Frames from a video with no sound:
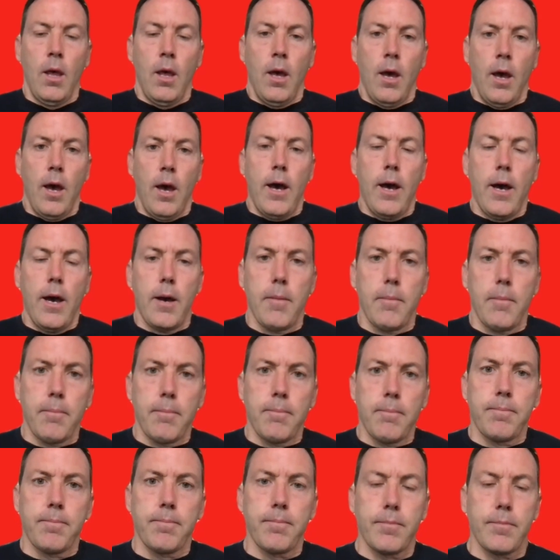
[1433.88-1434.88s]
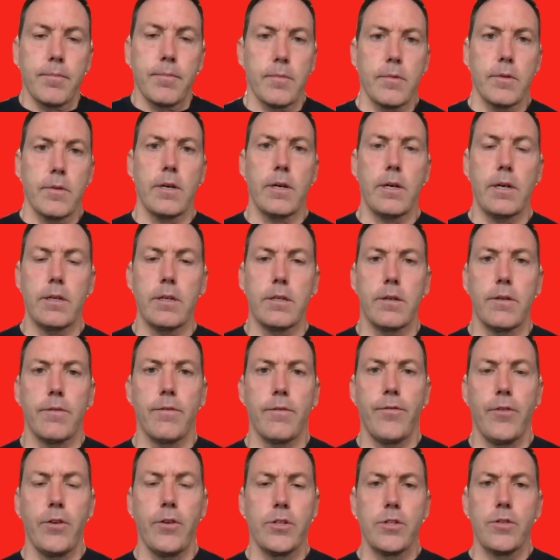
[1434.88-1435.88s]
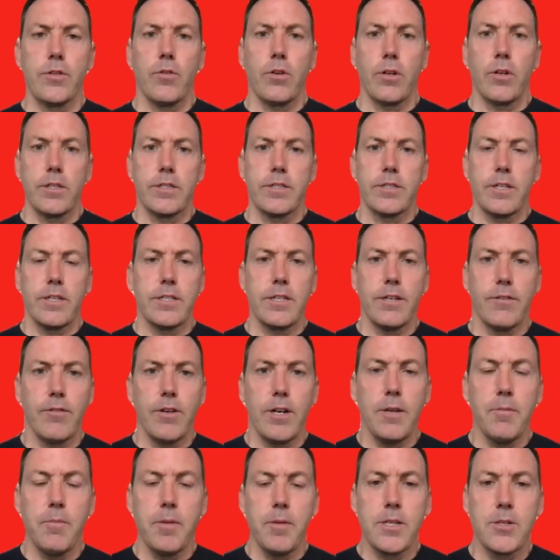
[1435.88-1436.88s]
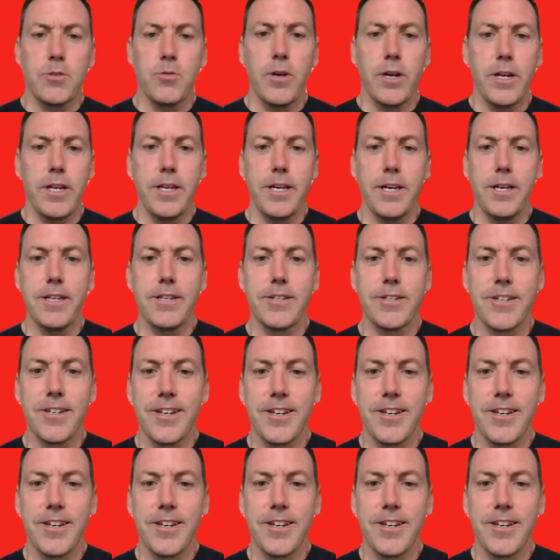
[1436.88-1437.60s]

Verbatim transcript: Um, first of all, has, has, it really been 20 years?